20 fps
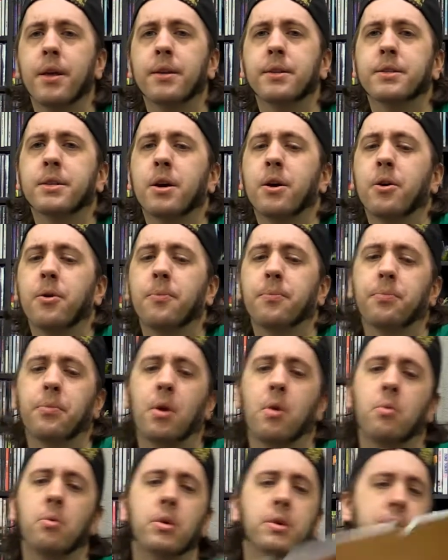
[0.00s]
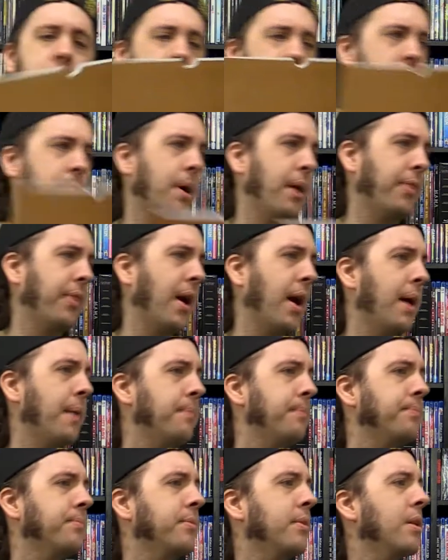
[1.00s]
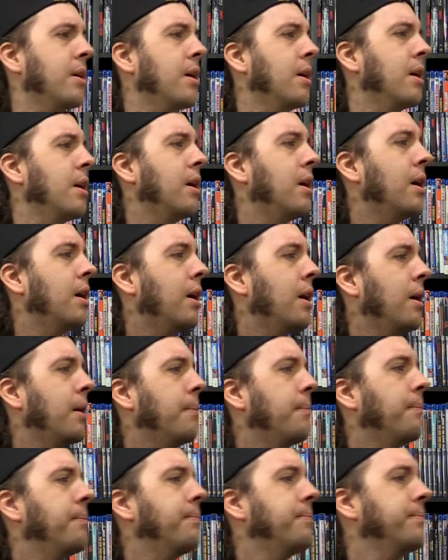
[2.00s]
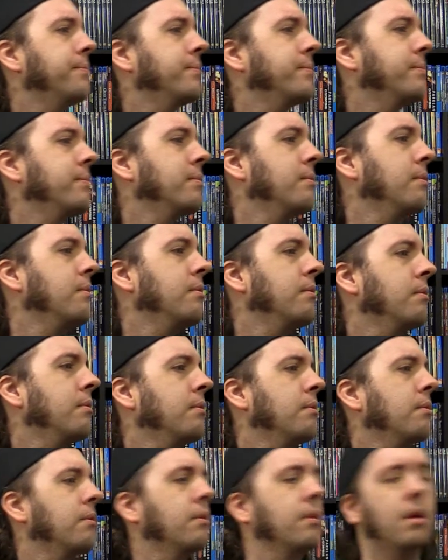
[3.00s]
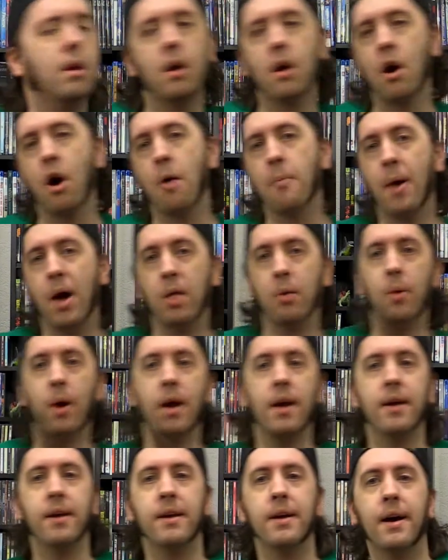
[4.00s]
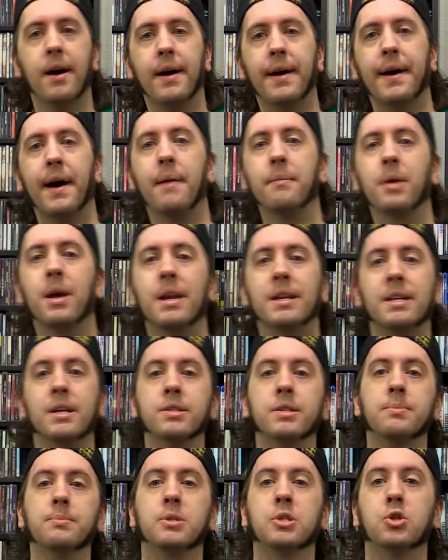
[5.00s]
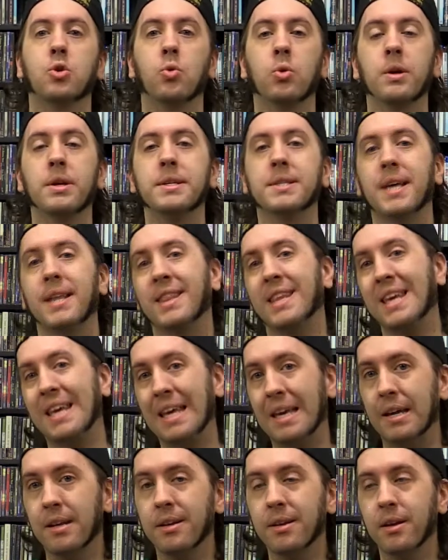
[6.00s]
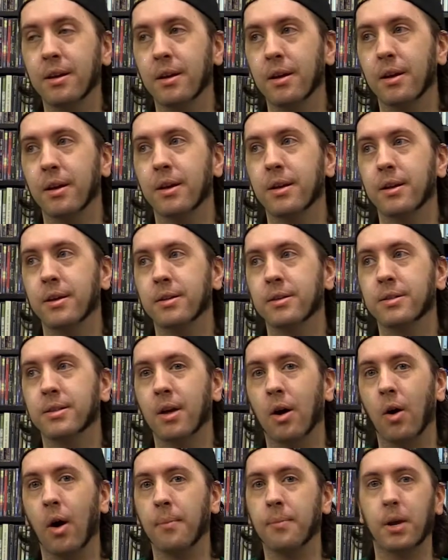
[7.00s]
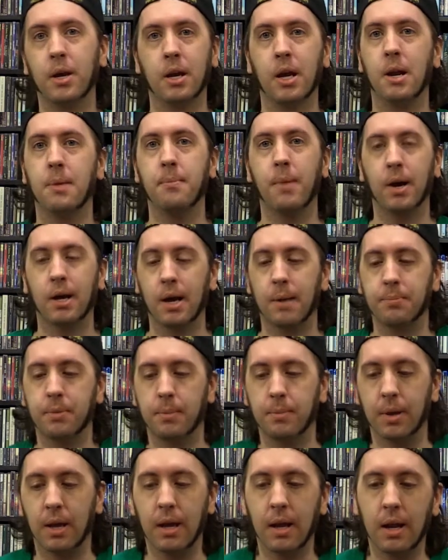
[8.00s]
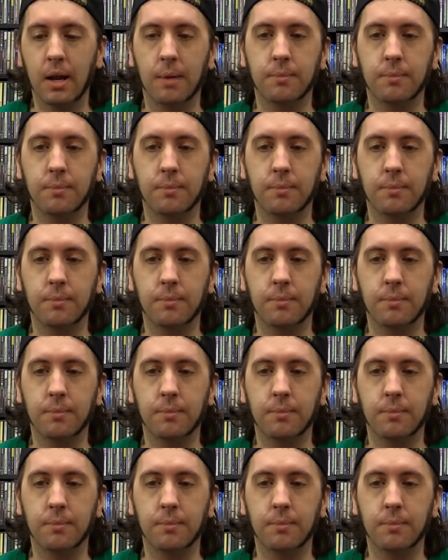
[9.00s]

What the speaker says: So really stoked about that. Um, oh, by the way, I'm gonna tell some stories at the end, so I'm not gonna muck up the beginning.